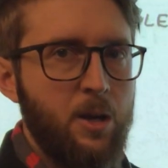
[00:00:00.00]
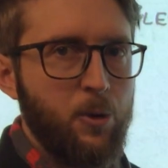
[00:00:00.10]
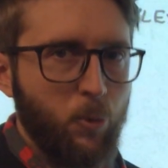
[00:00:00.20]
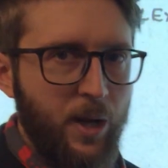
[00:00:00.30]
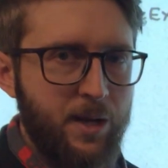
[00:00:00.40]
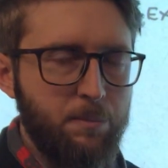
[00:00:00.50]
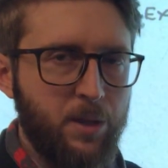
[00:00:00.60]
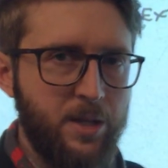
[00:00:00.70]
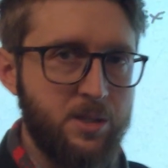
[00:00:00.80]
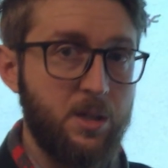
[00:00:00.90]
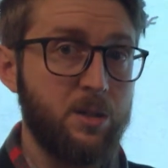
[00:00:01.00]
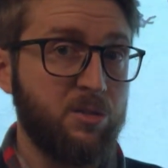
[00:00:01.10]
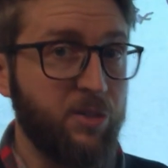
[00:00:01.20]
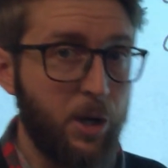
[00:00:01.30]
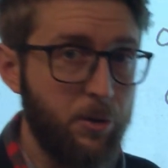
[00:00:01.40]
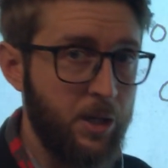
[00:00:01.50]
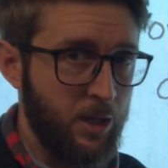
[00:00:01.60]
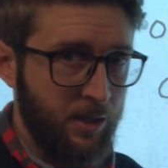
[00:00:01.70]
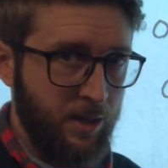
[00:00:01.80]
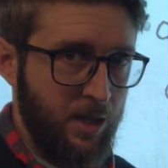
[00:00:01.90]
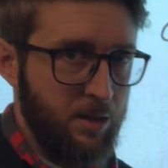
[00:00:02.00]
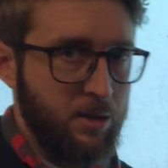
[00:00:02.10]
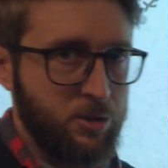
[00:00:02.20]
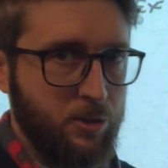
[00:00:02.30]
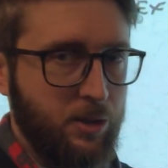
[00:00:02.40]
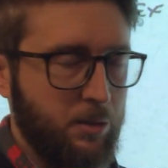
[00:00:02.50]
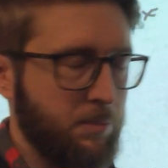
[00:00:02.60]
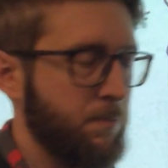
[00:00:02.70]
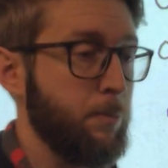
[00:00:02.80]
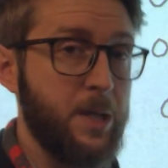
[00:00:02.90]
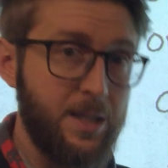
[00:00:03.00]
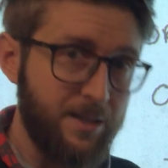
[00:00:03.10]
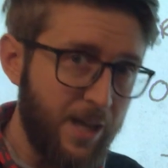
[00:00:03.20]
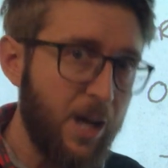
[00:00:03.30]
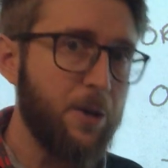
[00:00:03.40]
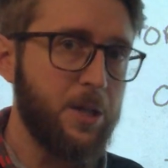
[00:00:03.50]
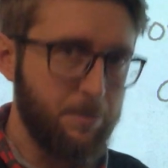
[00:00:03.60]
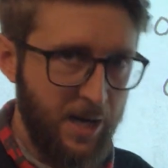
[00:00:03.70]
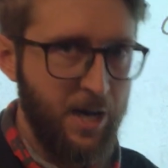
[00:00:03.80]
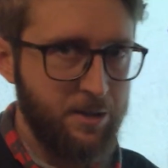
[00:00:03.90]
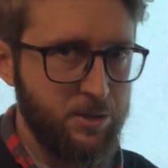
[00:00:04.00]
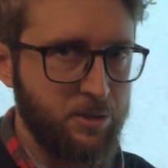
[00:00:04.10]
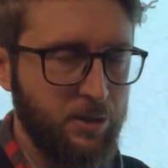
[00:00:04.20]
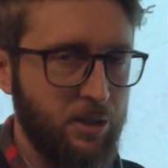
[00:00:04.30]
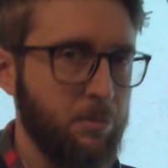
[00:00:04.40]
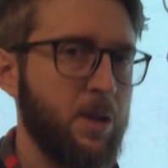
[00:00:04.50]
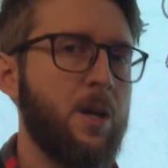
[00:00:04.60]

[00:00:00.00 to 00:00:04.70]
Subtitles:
Red blood cells floating in the stream, being carried by the stream,